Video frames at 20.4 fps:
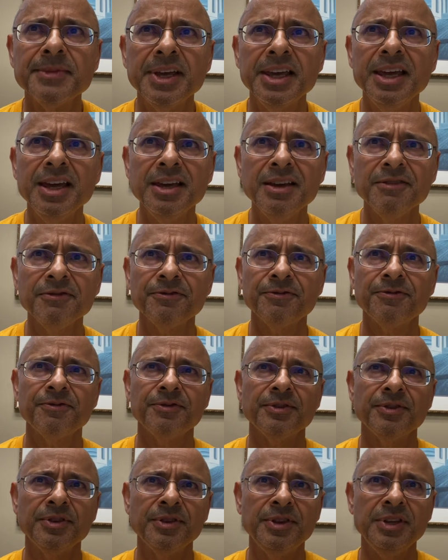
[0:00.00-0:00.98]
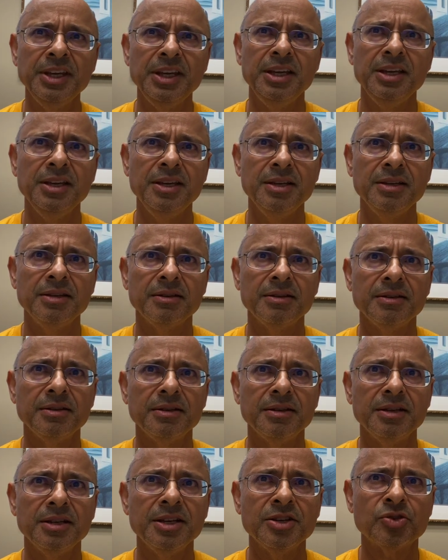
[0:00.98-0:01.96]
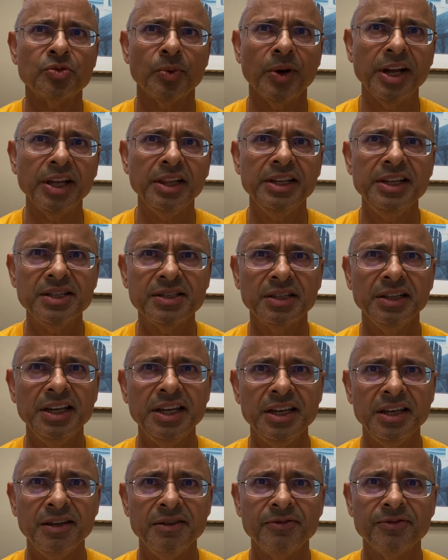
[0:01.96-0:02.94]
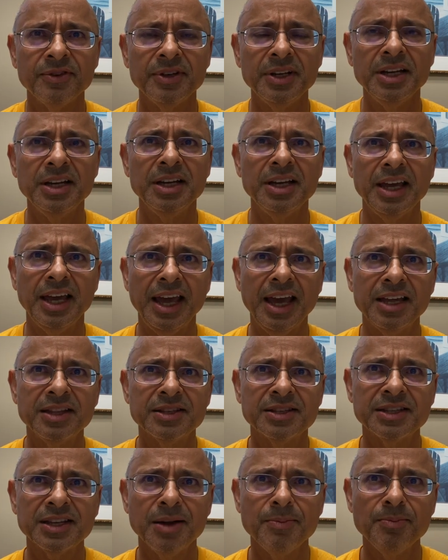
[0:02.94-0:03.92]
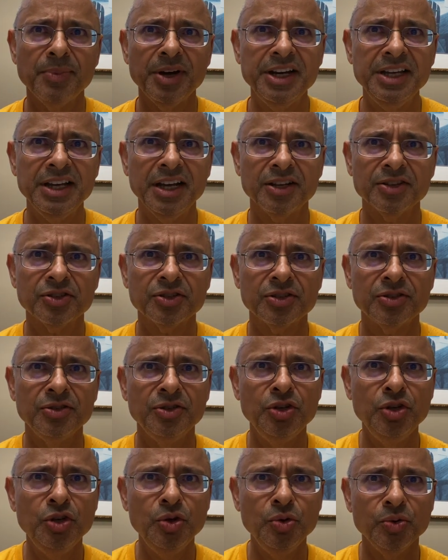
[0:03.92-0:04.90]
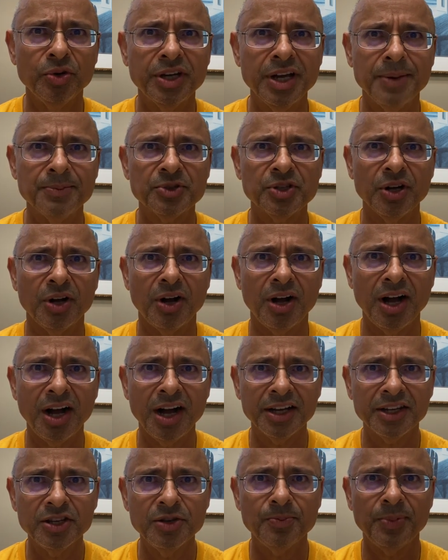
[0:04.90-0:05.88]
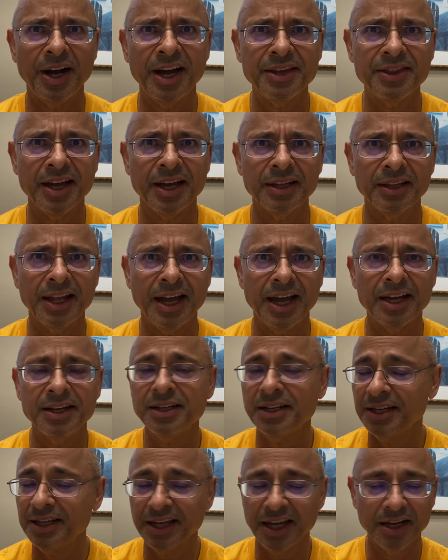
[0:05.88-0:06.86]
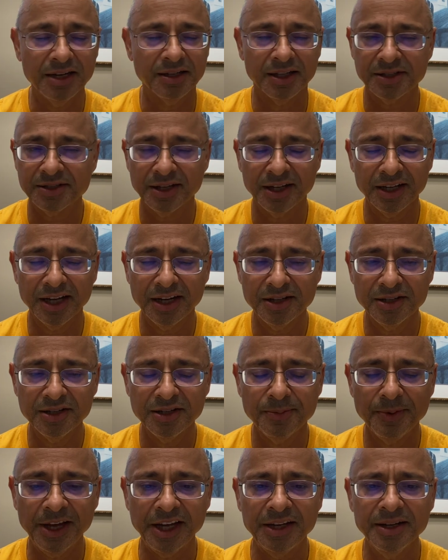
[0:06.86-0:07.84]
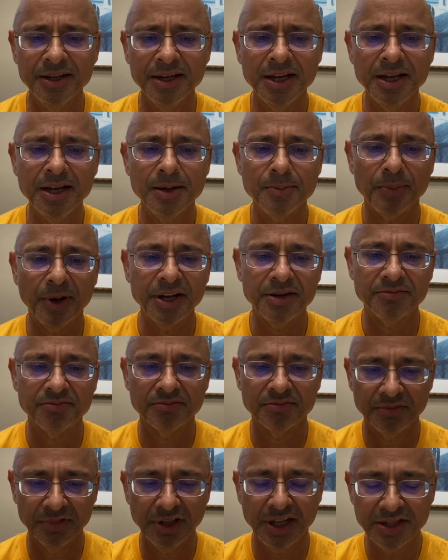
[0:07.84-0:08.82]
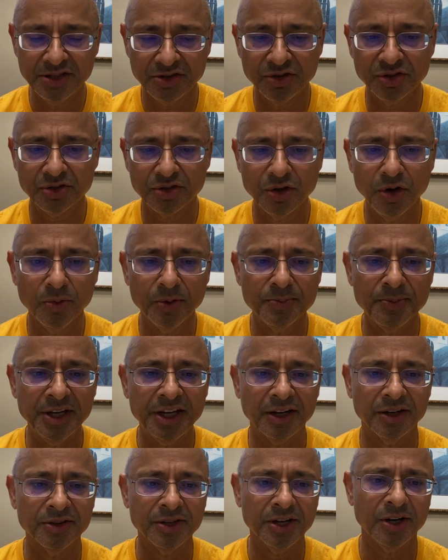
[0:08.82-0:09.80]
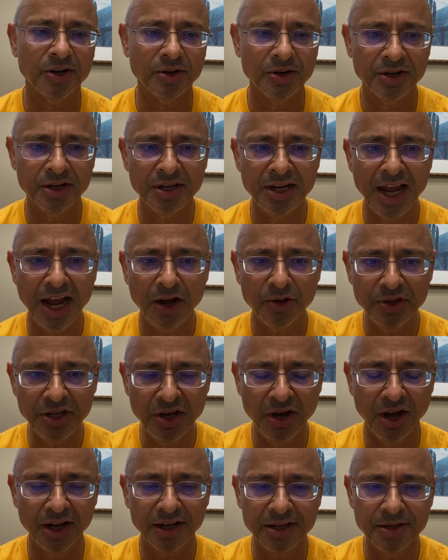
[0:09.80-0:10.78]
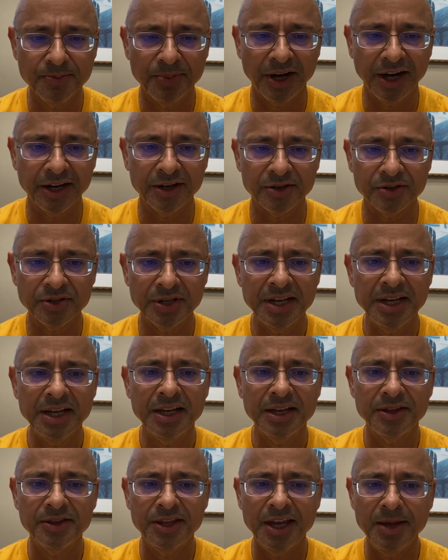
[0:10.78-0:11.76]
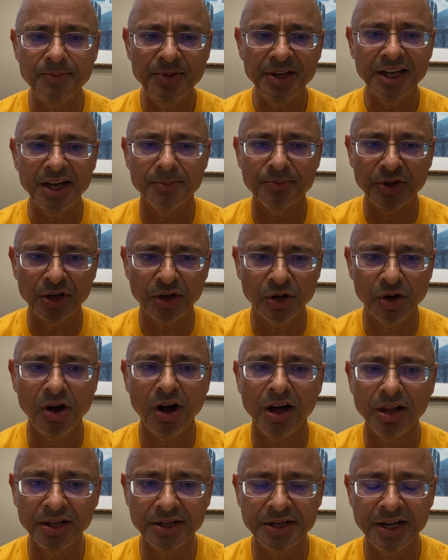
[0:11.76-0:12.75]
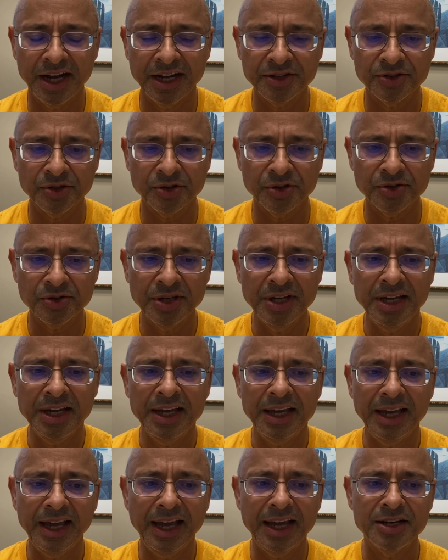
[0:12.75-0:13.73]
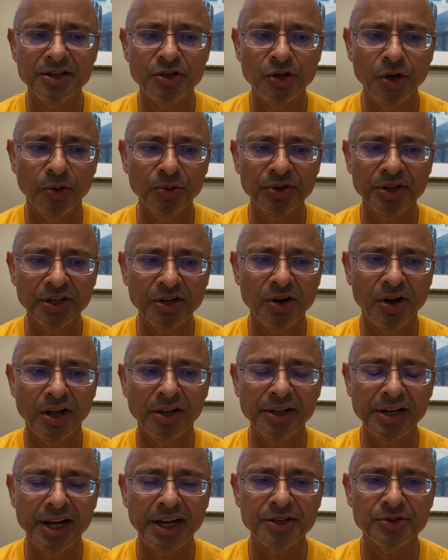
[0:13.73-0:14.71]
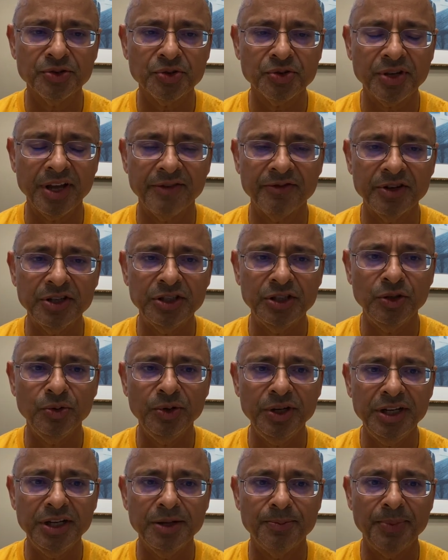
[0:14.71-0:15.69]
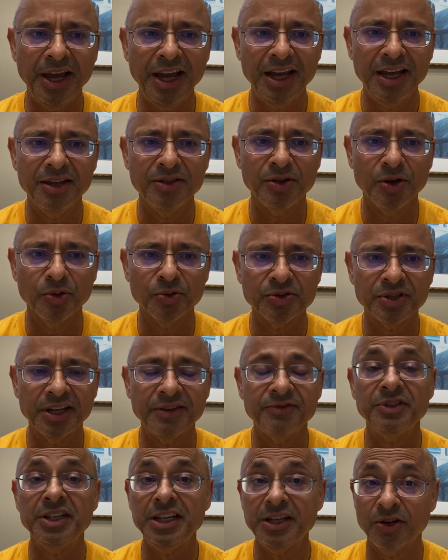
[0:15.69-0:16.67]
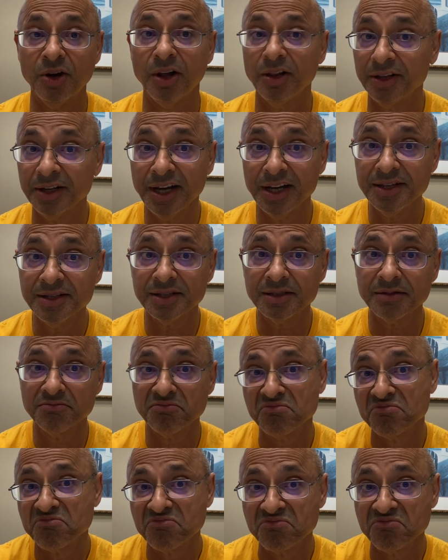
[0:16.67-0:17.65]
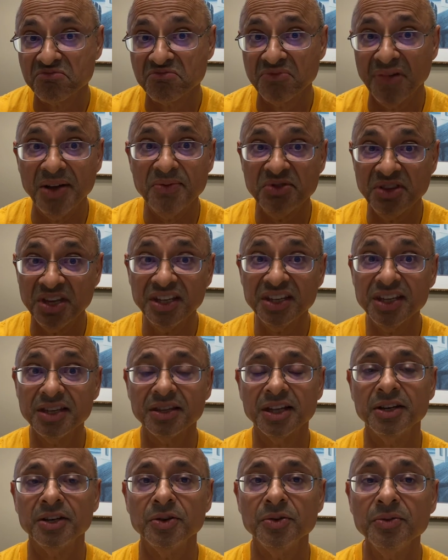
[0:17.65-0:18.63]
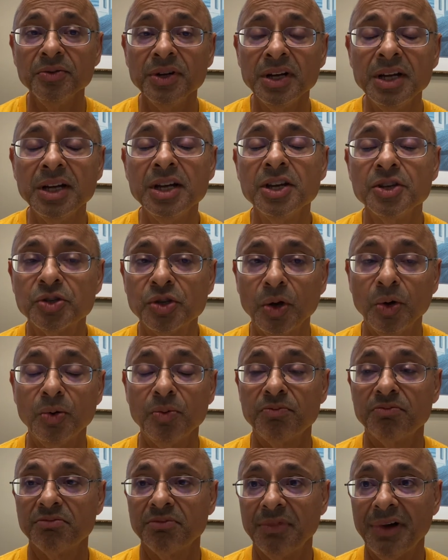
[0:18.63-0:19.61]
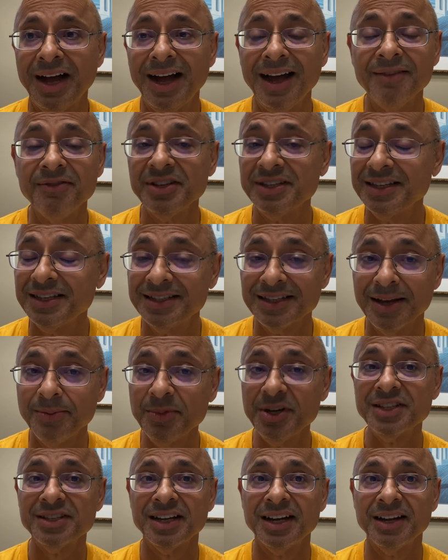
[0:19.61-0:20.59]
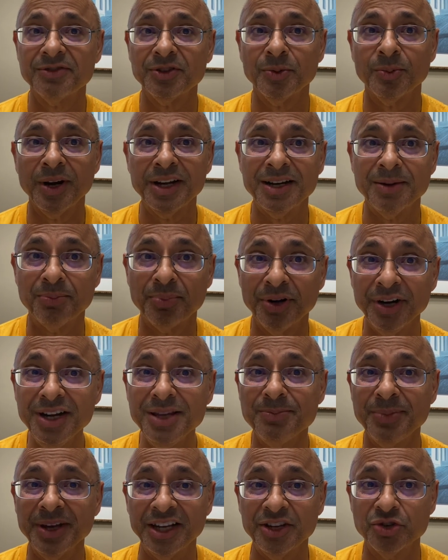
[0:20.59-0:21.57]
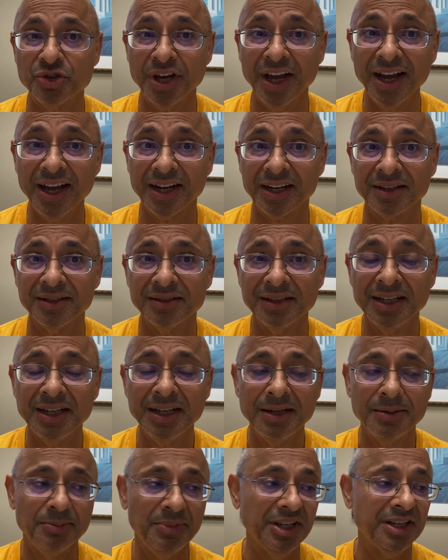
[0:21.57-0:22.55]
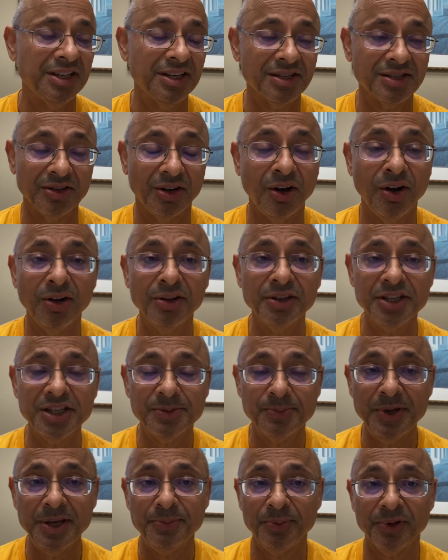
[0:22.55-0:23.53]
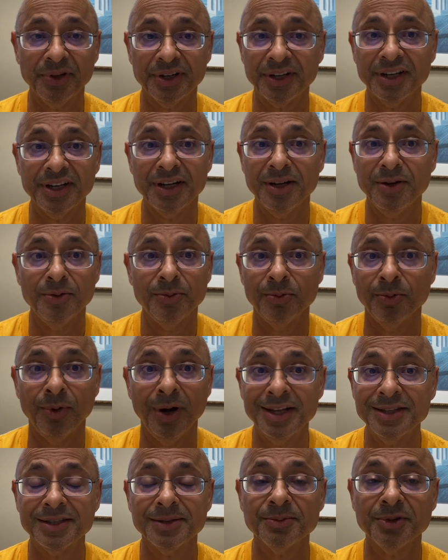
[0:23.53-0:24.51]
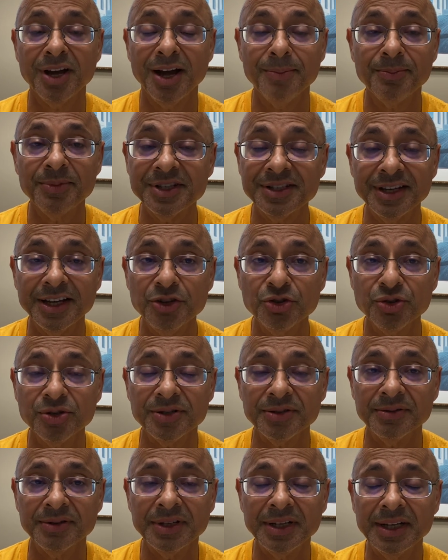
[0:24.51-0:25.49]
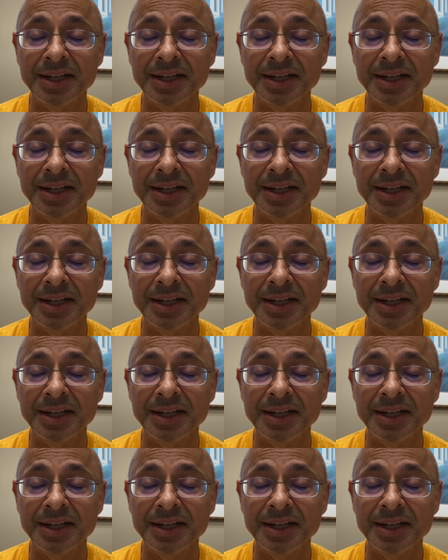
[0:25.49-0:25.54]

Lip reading: If the Israelis leave and somebody else new comes to occupy that land, and again, let's not get into the debate, but let's just go with me here. They're now the occupiers. They become the colonizers. And don't the colonizers have a duty to pay those they've decolonized? I'm thinking they do. So obviously somebody's going to have to write a pretty big check, because all these people are gonna want some compensation.